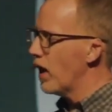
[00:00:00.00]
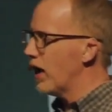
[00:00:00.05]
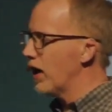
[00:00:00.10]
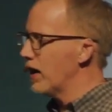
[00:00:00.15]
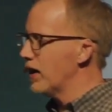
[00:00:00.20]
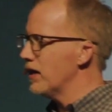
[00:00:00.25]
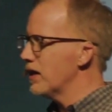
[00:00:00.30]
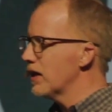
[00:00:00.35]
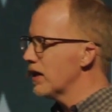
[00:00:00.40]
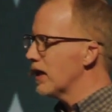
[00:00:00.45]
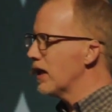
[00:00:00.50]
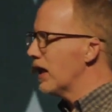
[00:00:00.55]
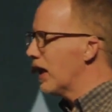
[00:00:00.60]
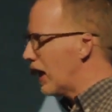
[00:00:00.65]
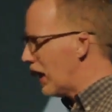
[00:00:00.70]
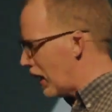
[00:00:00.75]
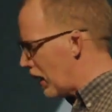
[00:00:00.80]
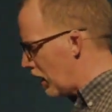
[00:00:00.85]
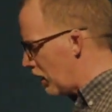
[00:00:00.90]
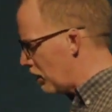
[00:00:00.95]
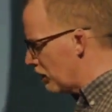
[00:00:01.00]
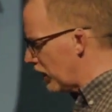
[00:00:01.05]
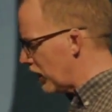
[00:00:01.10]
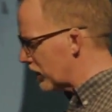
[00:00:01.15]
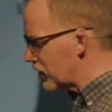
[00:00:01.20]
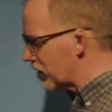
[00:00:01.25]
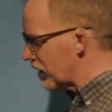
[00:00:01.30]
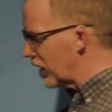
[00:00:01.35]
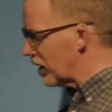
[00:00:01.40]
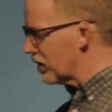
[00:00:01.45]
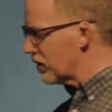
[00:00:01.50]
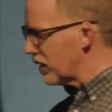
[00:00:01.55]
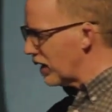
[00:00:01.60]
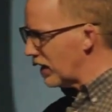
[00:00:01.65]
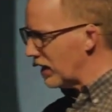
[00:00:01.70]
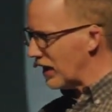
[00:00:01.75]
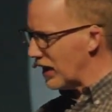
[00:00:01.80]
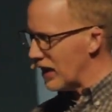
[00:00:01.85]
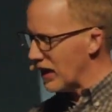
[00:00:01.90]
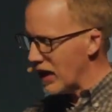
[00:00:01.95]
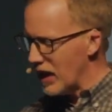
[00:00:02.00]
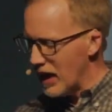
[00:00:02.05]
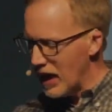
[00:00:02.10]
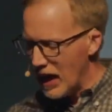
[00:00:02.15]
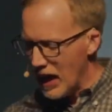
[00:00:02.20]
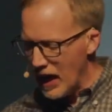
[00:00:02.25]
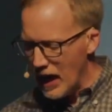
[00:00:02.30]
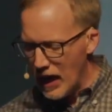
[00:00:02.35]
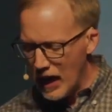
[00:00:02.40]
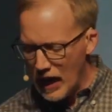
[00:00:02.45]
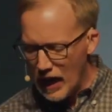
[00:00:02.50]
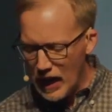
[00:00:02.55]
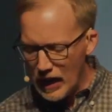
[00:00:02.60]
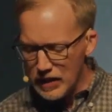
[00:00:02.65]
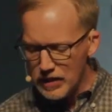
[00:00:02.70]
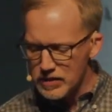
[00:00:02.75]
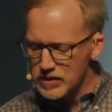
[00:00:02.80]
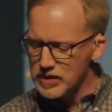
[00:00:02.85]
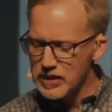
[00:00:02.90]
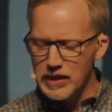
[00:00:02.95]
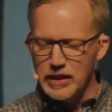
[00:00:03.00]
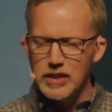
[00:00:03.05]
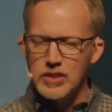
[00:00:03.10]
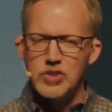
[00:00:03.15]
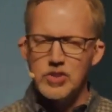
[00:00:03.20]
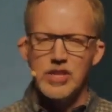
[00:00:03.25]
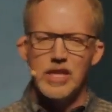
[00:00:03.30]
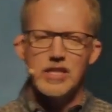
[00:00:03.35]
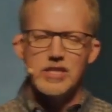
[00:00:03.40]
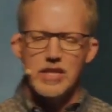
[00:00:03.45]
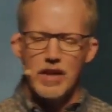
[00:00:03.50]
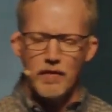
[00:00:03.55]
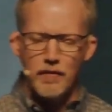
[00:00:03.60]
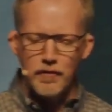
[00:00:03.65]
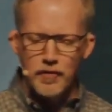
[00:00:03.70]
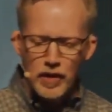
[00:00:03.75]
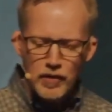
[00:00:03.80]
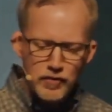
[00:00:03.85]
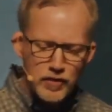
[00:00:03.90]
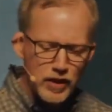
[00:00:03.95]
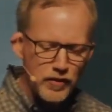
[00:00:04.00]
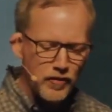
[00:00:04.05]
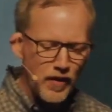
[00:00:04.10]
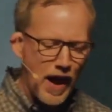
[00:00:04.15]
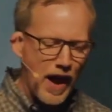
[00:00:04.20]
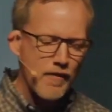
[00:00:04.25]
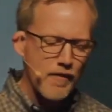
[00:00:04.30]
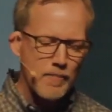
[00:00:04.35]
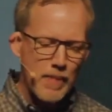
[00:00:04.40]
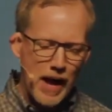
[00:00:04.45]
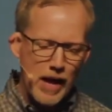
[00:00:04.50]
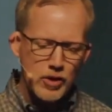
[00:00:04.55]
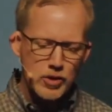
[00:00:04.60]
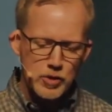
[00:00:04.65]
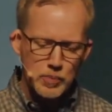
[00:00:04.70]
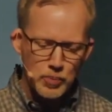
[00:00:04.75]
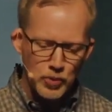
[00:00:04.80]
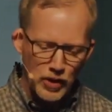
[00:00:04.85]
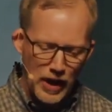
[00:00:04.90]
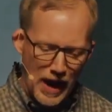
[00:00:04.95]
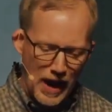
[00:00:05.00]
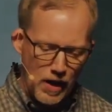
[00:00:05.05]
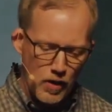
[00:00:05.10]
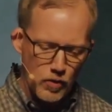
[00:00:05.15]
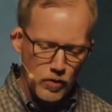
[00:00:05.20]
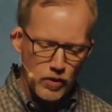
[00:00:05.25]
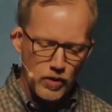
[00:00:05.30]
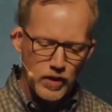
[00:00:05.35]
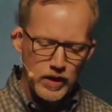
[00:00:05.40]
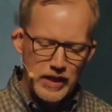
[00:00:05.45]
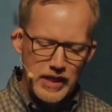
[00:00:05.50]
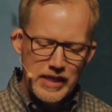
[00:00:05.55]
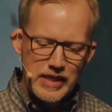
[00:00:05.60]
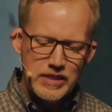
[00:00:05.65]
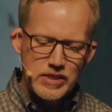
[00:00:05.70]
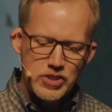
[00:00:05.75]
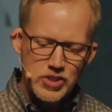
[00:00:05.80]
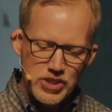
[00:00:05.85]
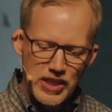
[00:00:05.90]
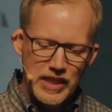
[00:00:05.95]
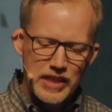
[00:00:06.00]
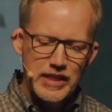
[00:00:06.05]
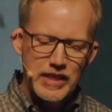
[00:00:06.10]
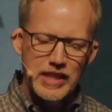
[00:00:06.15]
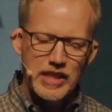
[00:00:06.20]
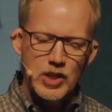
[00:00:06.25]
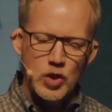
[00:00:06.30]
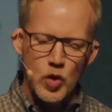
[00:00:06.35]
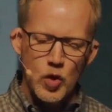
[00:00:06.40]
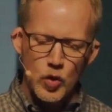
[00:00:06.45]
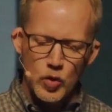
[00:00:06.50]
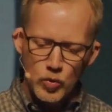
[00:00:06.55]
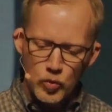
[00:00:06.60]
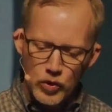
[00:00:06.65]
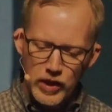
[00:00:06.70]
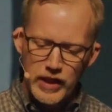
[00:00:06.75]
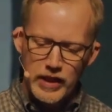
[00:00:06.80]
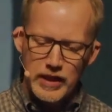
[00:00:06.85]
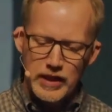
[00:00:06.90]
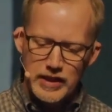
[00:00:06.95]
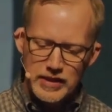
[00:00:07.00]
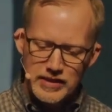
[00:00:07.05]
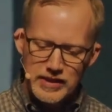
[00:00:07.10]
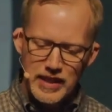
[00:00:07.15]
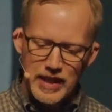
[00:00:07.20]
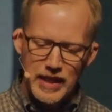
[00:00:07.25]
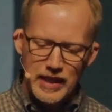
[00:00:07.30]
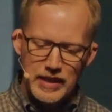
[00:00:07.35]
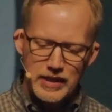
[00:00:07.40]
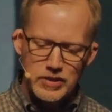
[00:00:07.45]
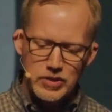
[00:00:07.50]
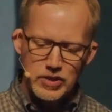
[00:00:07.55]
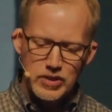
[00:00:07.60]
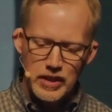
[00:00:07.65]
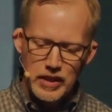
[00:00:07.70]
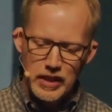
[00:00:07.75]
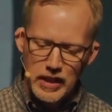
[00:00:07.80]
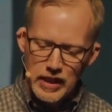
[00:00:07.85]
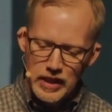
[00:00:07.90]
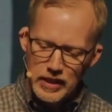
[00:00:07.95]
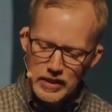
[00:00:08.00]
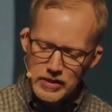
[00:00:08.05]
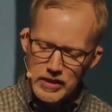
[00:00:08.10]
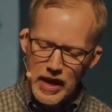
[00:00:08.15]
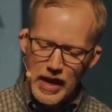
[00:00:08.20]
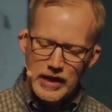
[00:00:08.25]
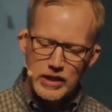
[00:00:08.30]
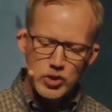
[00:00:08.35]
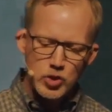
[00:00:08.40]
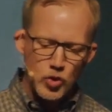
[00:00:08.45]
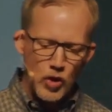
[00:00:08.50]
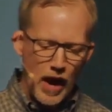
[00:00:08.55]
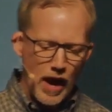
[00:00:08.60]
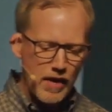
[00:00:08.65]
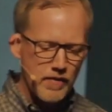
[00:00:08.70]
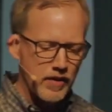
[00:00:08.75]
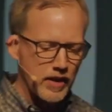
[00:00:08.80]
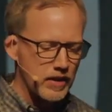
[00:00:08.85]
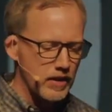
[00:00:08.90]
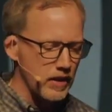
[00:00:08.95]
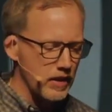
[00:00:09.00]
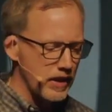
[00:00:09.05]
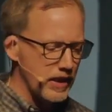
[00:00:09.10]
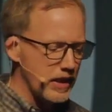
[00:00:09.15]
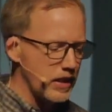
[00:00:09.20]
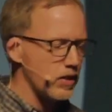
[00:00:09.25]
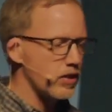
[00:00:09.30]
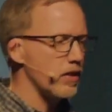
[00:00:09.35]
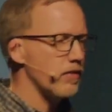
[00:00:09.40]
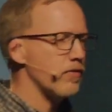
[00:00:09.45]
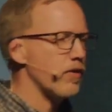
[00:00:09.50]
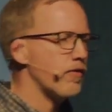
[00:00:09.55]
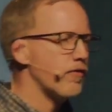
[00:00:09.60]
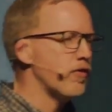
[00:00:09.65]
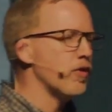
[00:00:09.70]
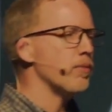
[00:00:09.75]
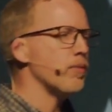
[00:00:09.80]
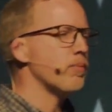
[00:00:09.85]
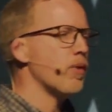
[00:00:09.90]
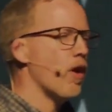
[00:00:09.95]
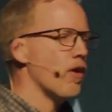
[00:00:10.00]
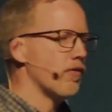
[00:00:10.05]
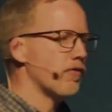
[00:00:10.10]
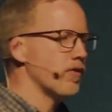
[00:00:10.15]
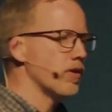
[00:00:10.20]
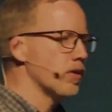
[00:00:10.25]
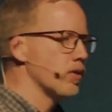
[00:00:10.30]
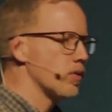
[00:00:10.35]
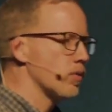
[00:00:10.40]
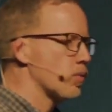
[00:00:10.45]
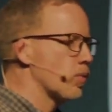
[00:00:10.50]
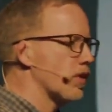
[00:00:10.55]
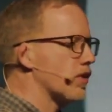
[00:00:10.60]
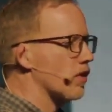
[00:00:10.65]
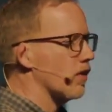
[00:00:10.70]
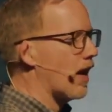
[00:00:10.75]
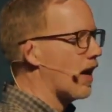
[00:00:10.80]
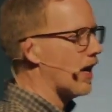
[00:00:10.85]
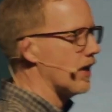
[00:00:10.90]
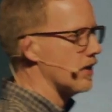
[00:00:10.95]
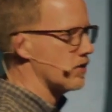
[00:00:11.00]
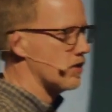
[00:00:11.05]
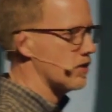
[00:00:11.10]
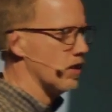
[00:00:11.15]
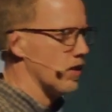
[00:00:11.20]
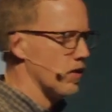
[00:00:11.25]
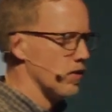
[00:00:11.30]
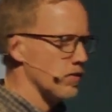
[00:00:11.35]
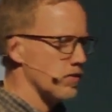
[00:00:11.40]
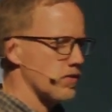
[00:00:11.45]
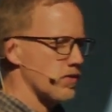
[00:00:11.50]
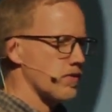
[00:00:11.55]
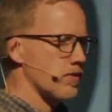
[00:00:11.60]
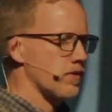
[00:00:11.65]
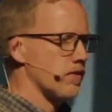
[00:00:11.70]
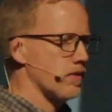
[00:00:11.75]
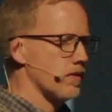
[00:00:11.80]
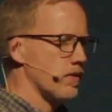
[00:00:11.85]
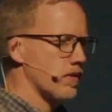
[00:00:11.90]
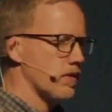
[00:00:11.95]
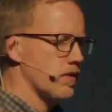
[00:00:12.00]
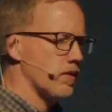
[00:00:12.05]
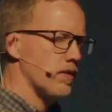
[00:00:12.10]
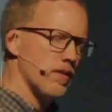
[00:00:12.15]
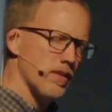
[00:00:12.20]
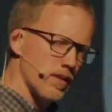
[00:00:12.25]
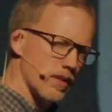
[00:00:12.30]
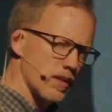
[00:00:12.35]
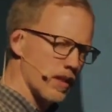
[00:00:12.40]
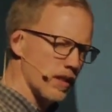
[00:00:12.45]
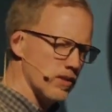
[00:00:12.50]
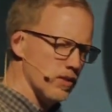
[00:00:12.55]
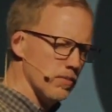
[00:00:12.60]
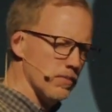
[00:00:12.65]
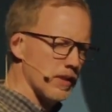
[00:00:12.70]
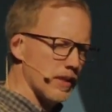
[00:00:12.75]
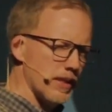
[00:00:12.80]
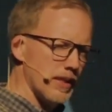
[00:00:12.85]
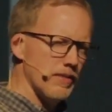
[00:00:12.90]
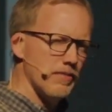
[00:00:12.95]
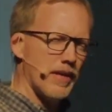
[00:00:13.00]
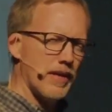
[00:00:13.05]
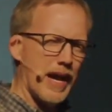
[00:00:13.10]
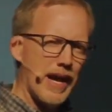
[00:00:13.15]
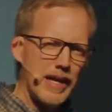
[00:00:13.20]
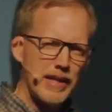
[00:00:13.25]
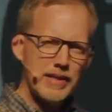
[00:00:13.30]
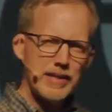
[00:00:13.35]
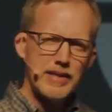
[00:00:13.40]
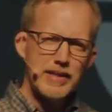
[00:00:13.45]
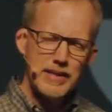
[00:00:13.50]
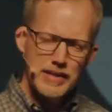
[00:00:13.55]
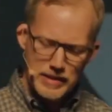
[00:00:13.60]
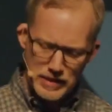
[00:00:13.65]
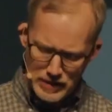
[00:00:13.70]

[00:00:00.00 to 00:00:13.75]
away, um, it said that the CD says that 55 miles per hour, sending or reading a text is like driving the length of a football field with your eyes closed. Can you believe that?